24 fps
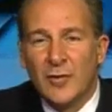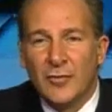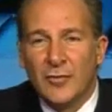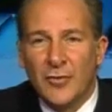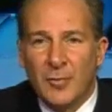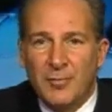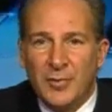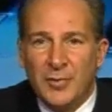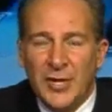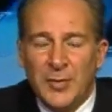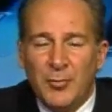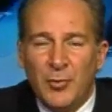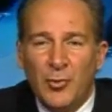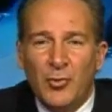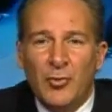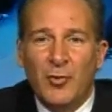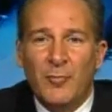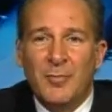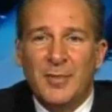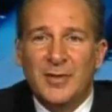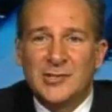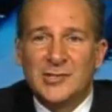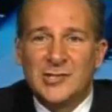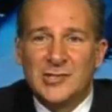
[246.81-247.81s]
the people who
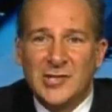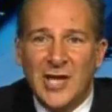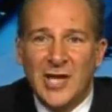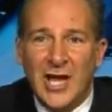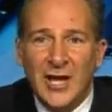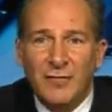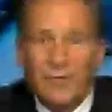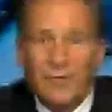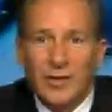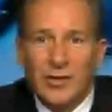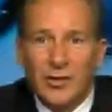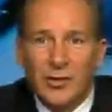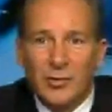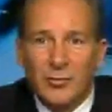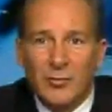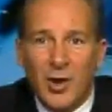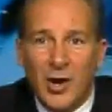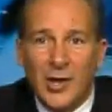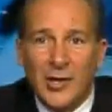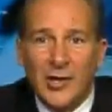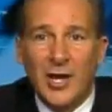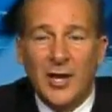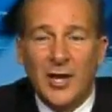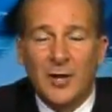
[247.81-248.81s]
have been saving their
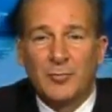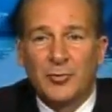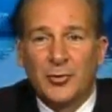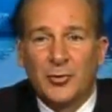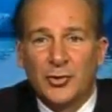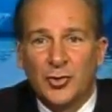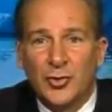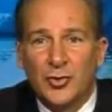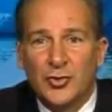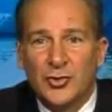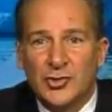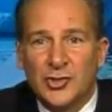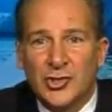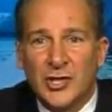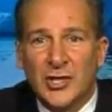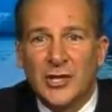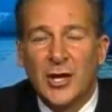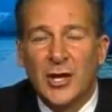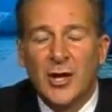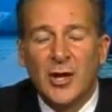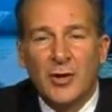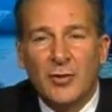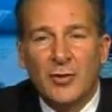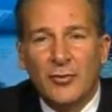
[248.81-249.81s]
money and producing.